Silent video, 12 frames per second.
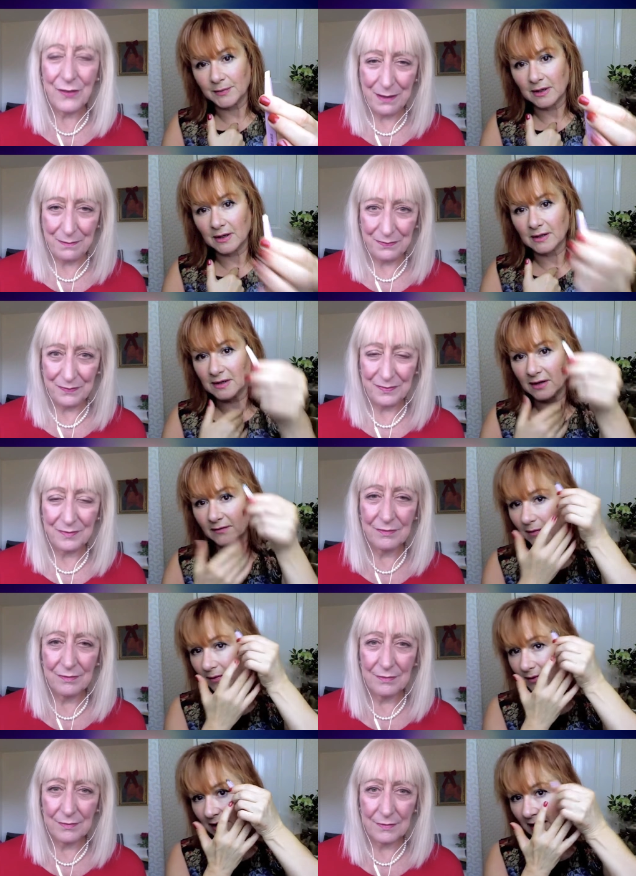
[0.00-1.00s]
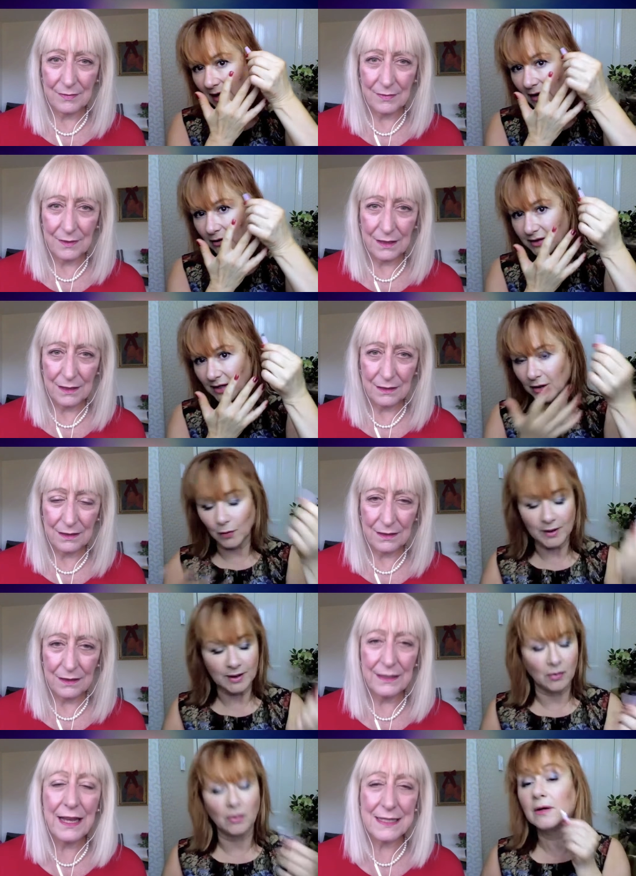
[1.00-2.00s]
Speaker 1: right. because of the angles that I go
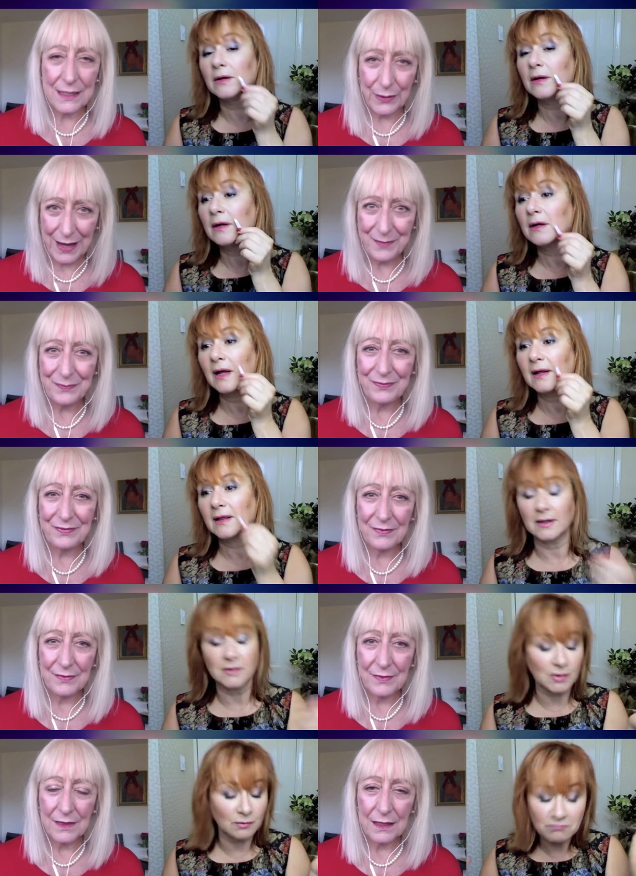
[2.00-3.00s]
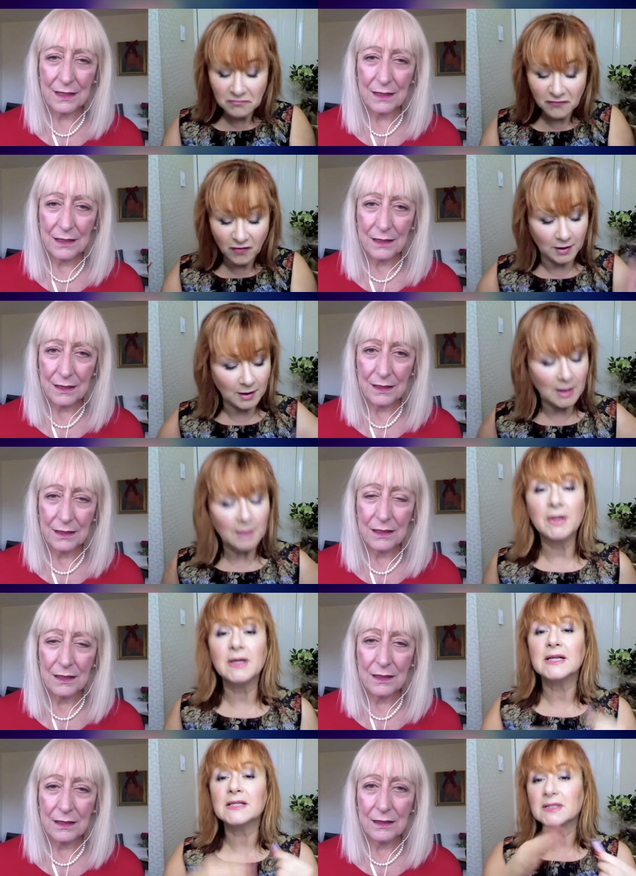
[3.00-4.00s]
in yes, on, okay. like that. So fine,
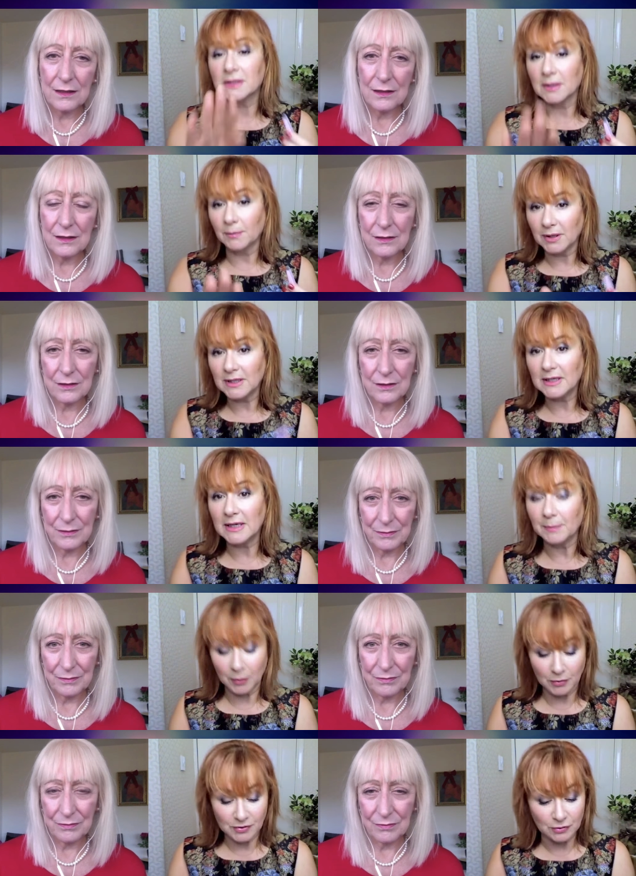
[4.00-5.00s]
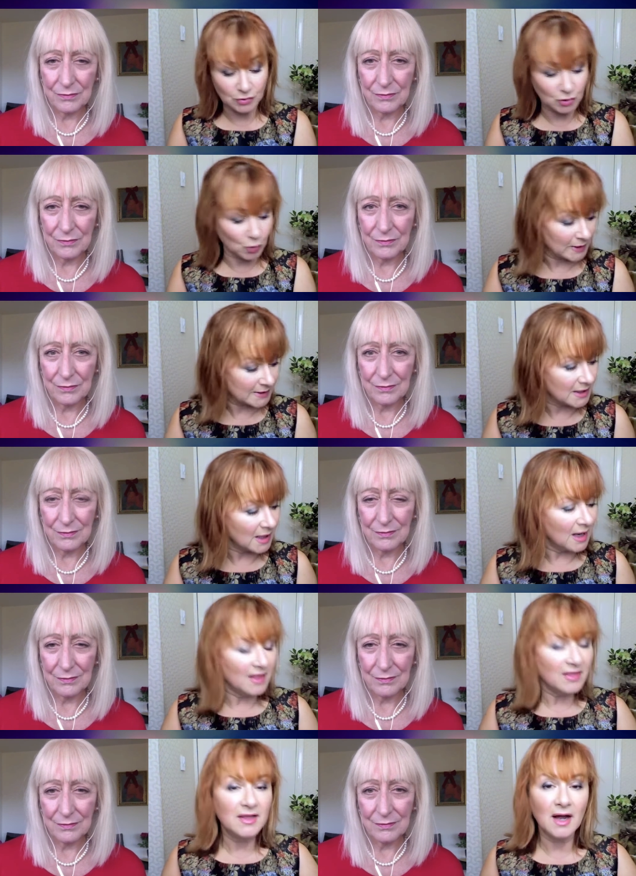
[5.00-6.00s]
but it's completely personal choice.
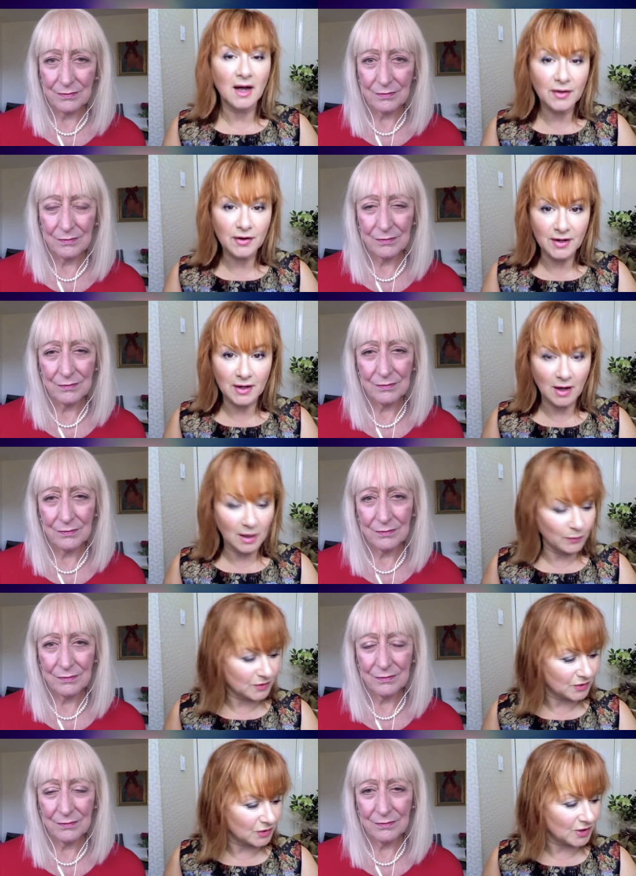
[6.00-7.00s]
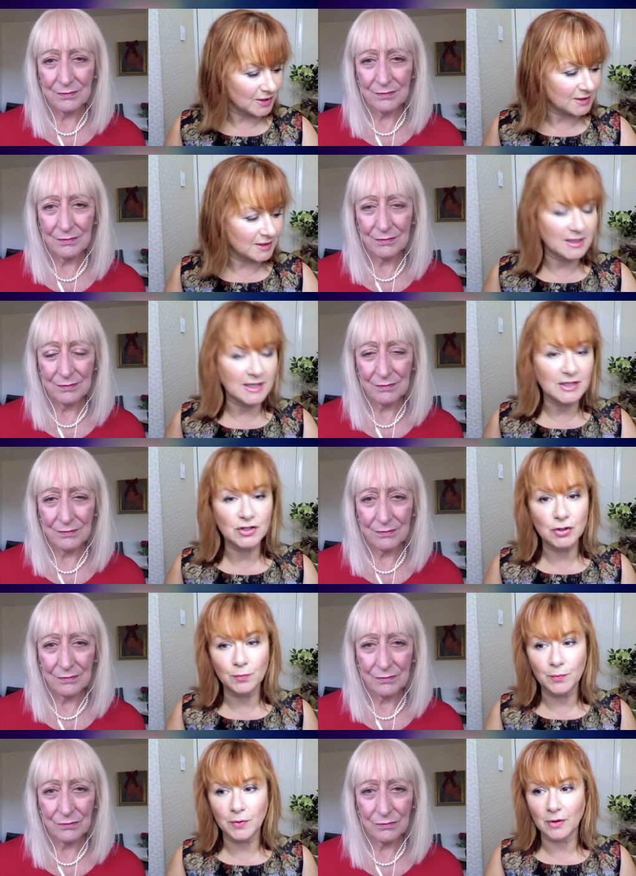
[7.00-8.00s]
The other thing I would suggest is a
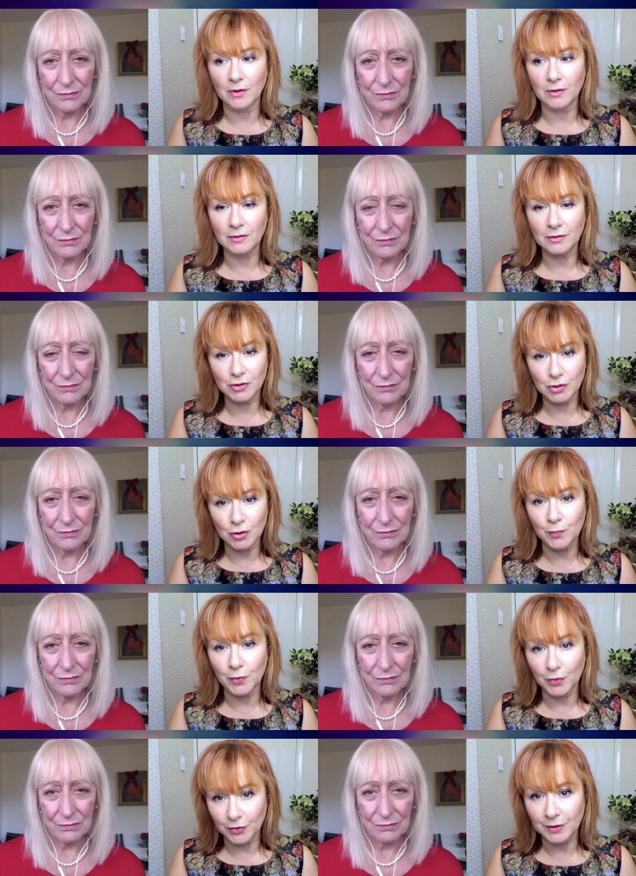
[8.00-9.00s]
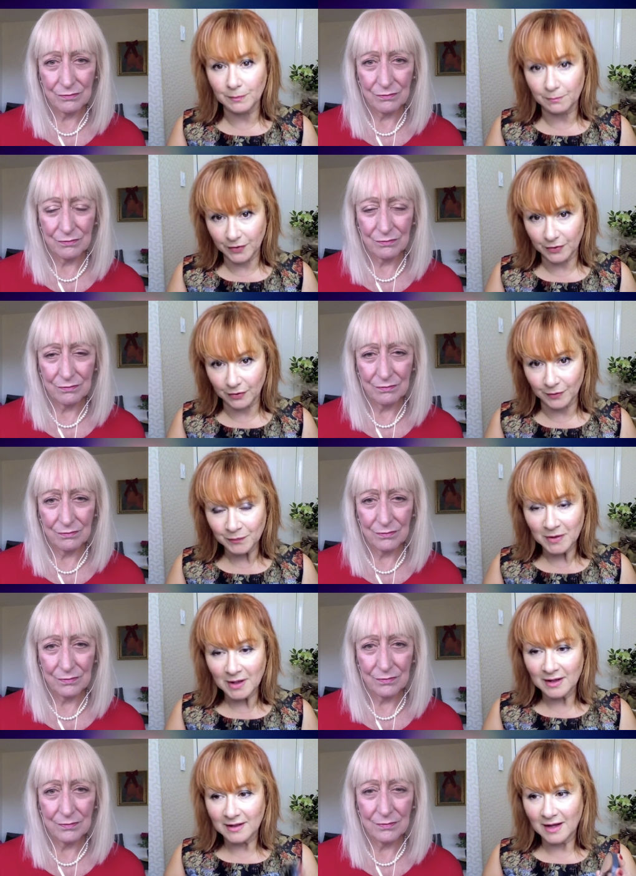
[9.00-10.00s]
super super good mirror.
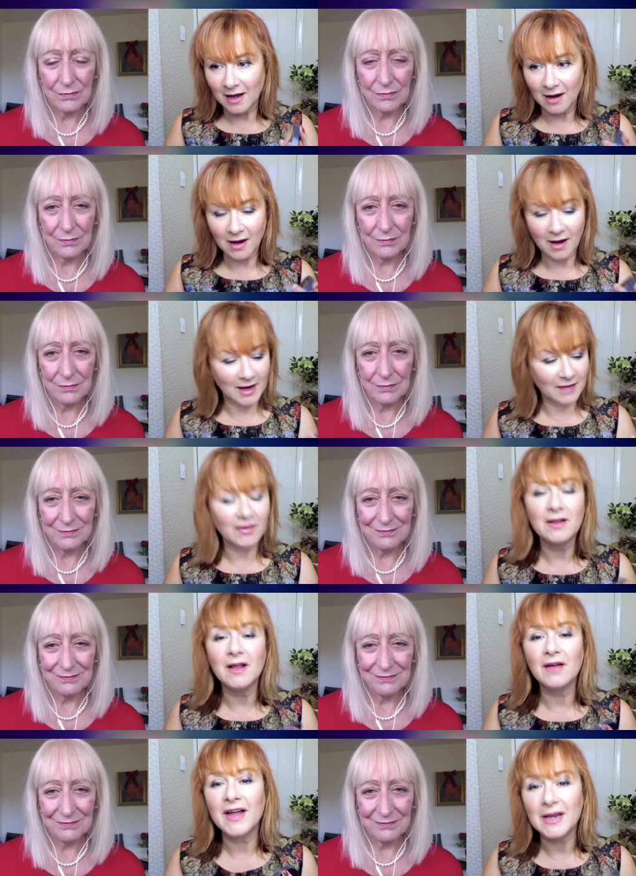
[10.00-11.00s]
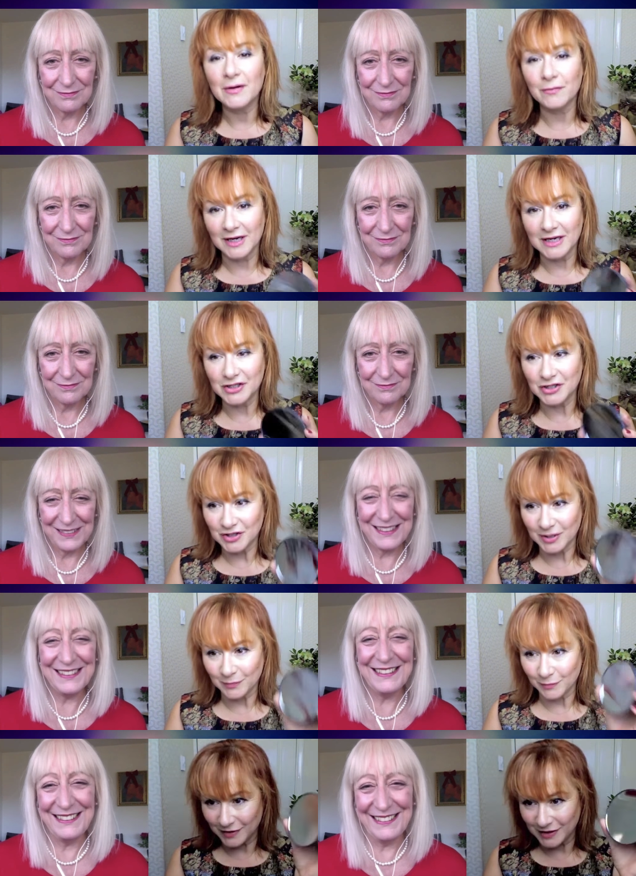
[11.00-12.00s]
I have a love hate
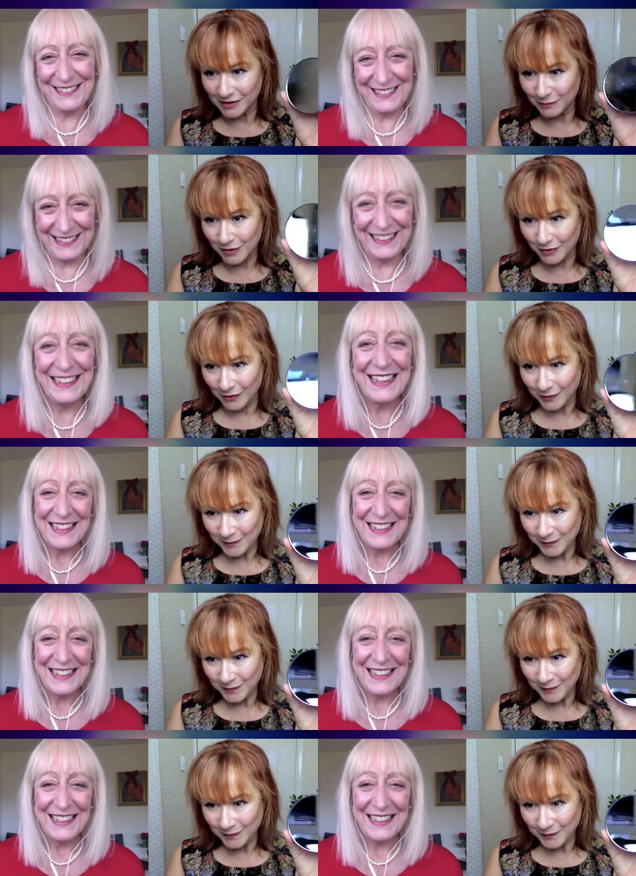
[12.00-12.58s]
relationship with this mirror.